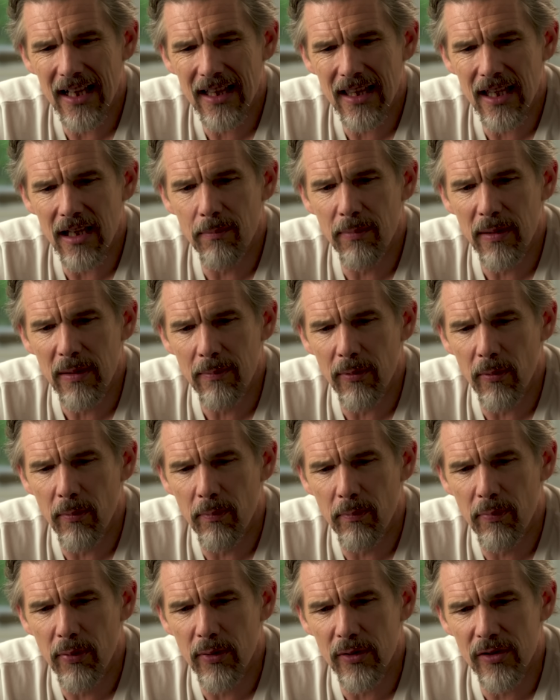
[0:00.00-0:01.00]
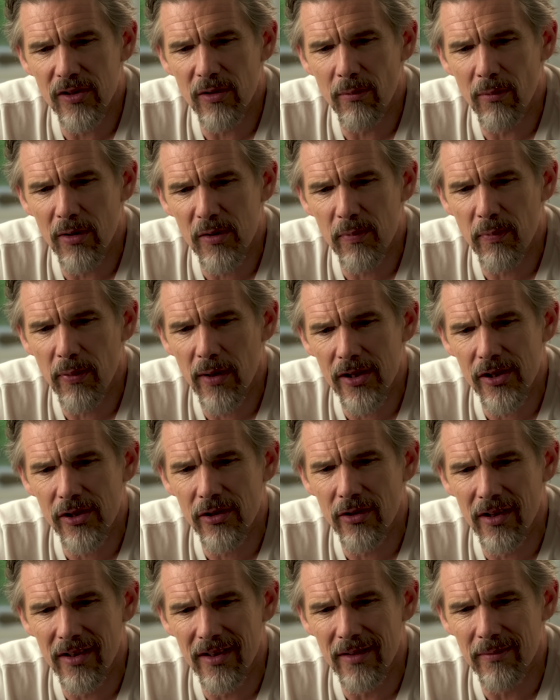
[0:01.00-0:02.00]
think people put so much
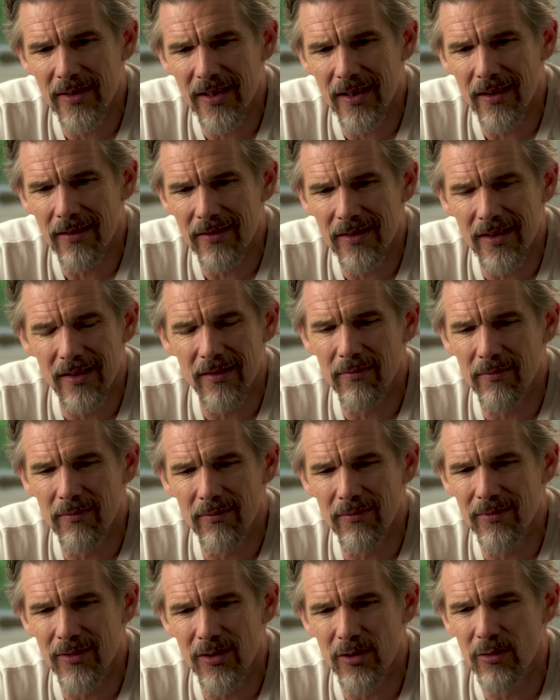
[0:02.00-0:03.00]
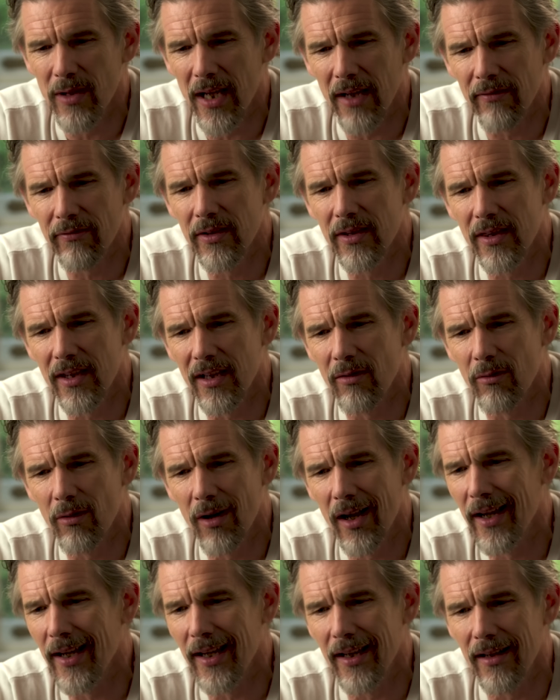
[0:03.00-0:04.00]
pressure on themselves to do everything
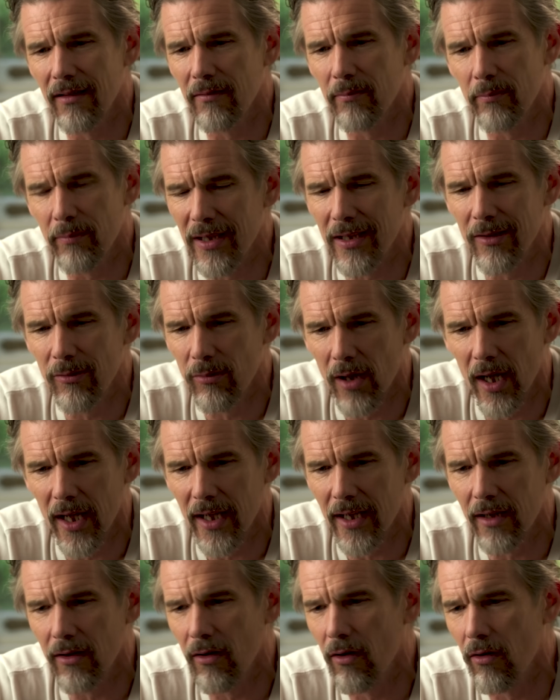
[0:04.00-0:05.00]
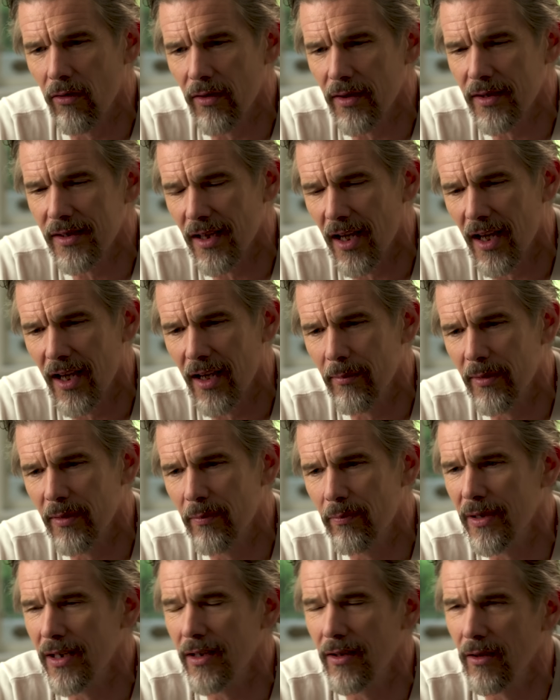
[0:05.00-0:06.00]
right and be right all the time
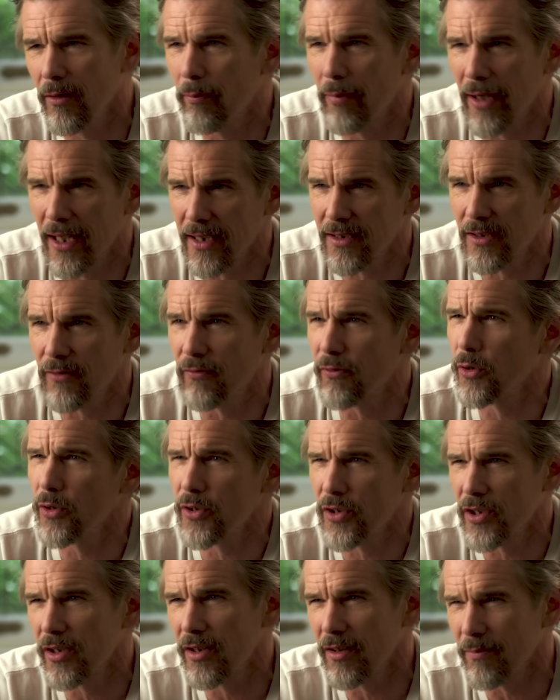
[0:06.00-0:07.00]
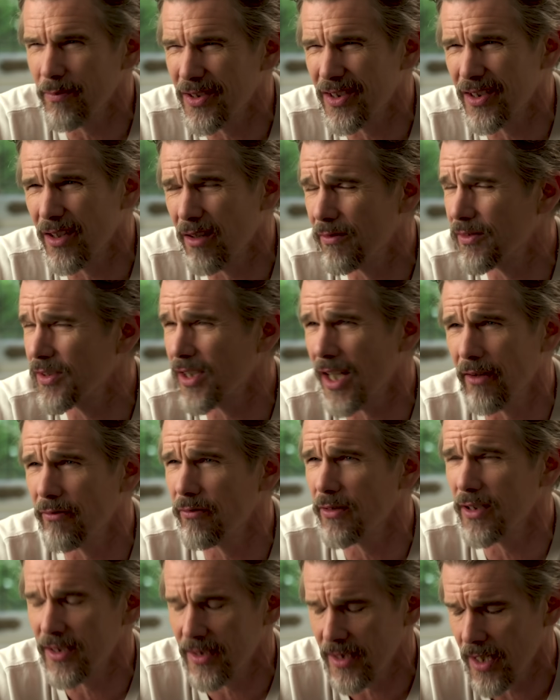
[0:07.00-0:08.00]
and be their best version of themselves
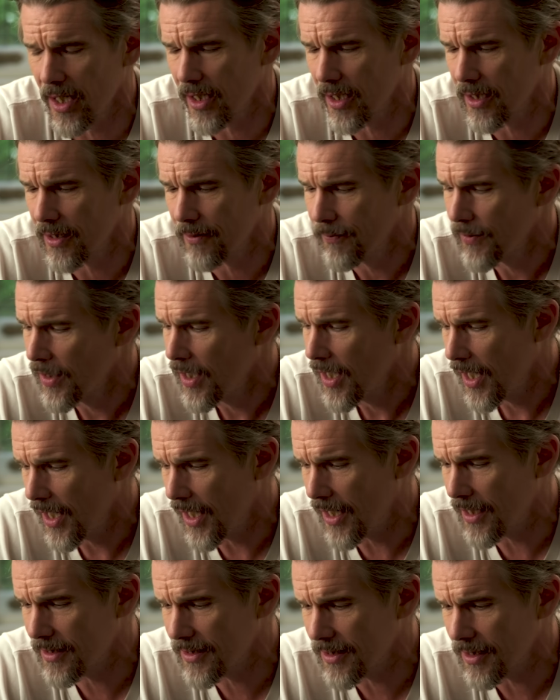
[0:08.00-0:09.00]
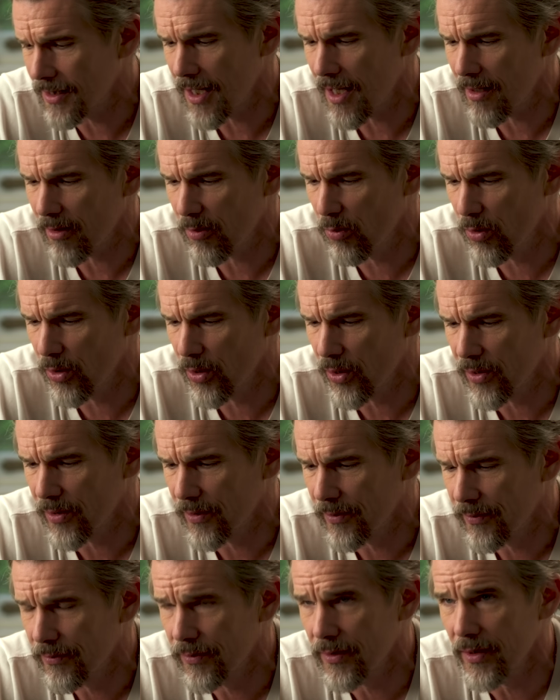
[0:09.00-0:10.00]
every second. And it's a lot of work
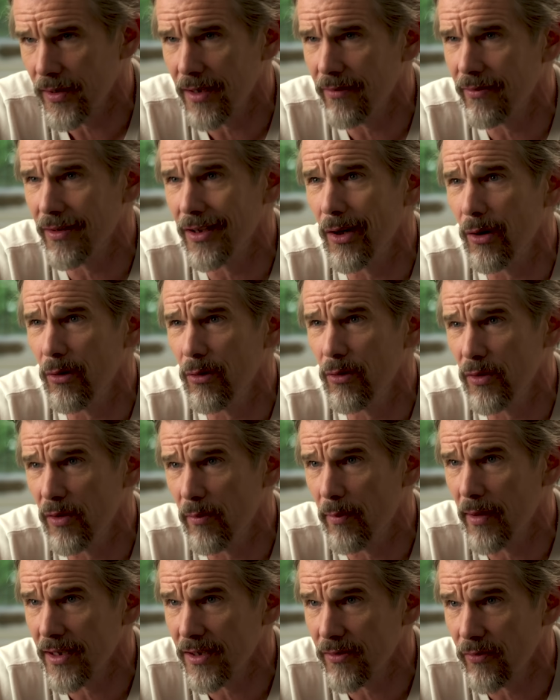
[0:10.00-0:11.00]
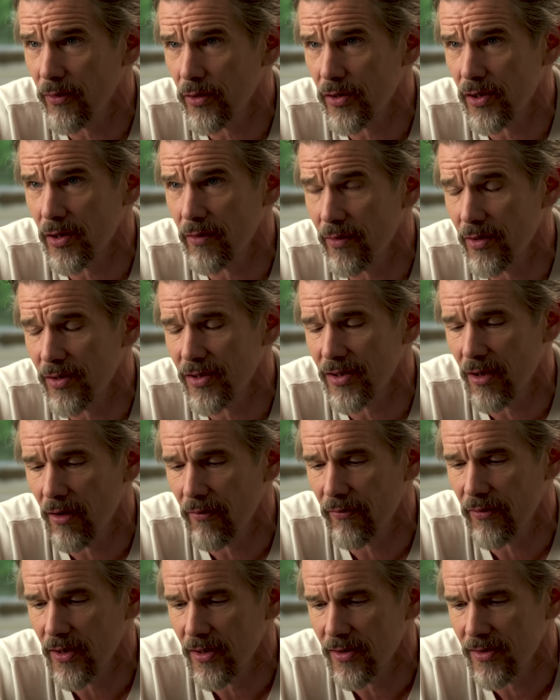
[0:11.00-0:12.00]
to even know who the best version of
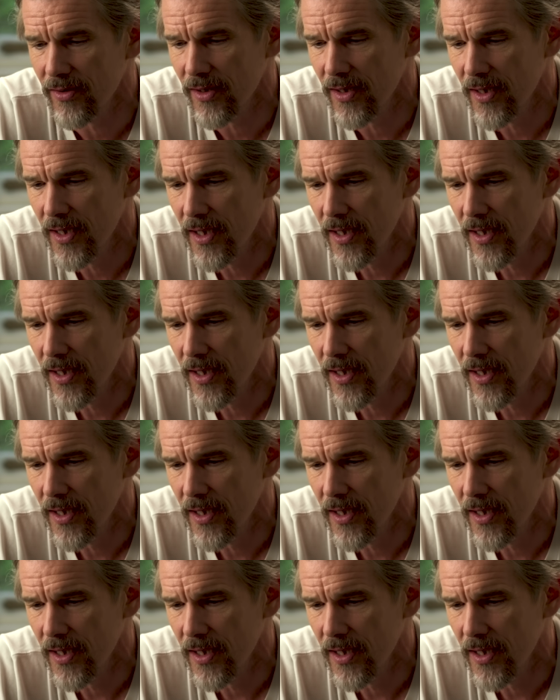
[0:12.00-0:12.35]
yourself is.